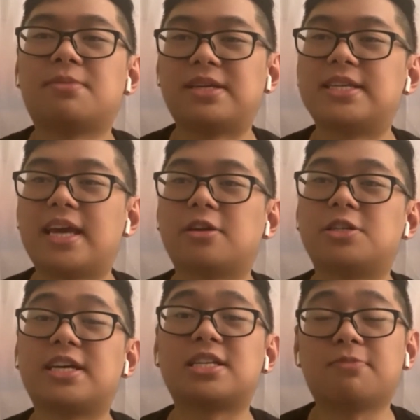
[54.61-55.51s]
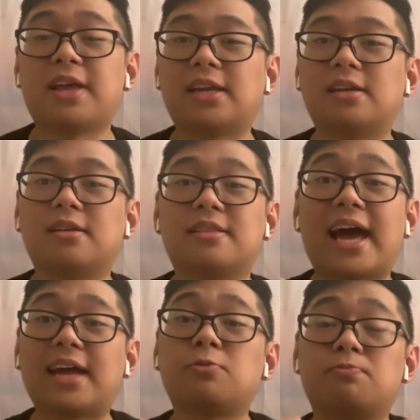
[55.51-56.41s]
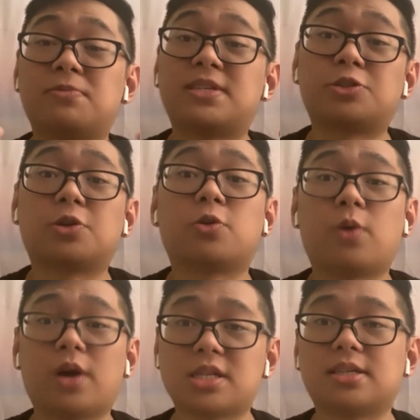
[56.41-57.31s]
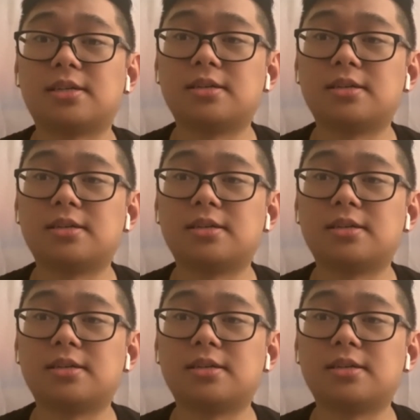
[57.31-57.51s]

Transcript: coming together to explain that central question.